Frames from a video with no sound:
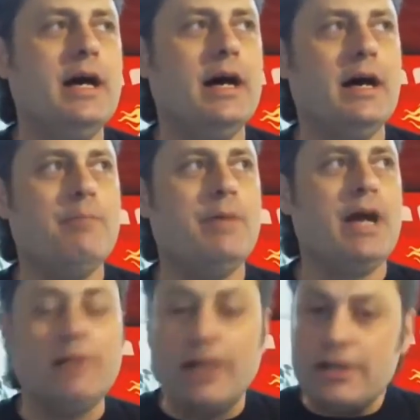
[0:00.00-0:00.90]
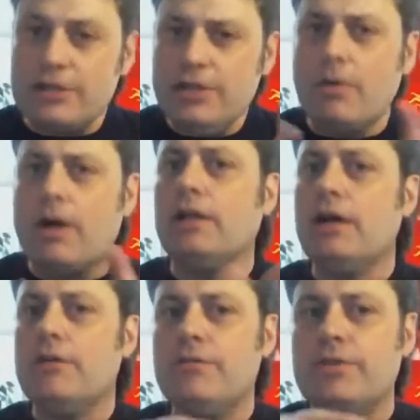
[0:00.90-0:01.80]
Uh, but I, like you, I
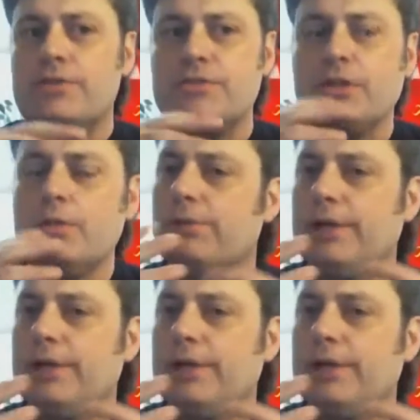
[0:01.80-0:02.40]
love the single